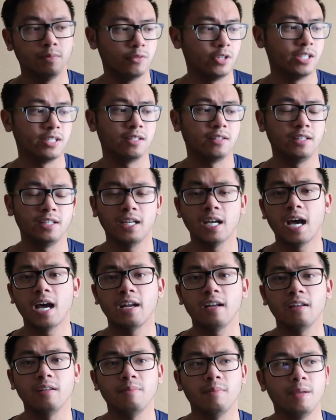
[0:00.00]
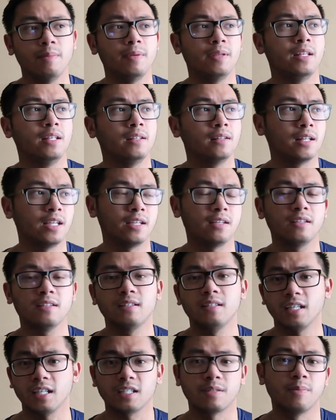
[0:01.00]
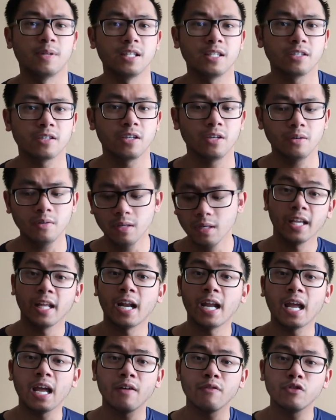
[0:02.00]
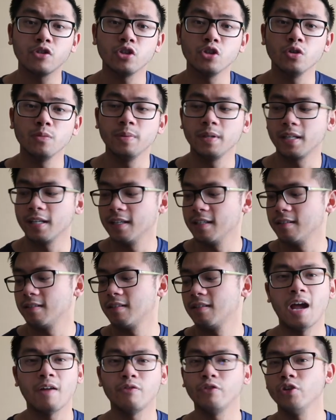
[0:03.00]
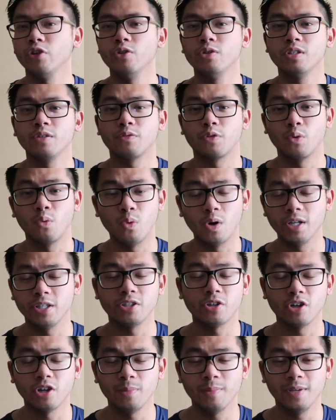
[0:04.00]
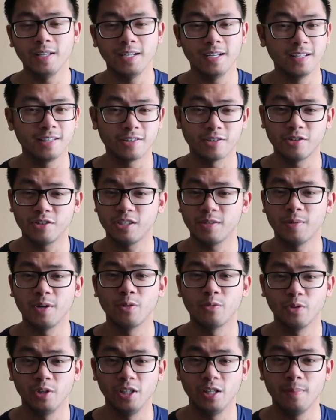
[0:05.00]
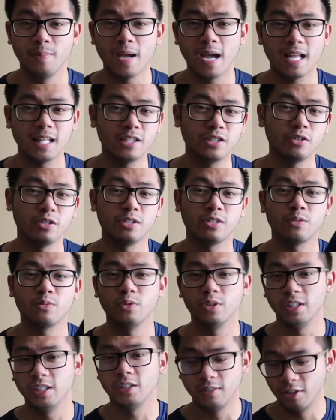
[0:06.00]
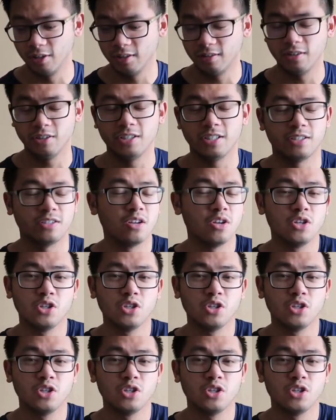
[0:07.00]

recently gotten maybe like 6 months ago. And I have two because after you use it for one tournament, it starts to smell really bad. So it's really good to just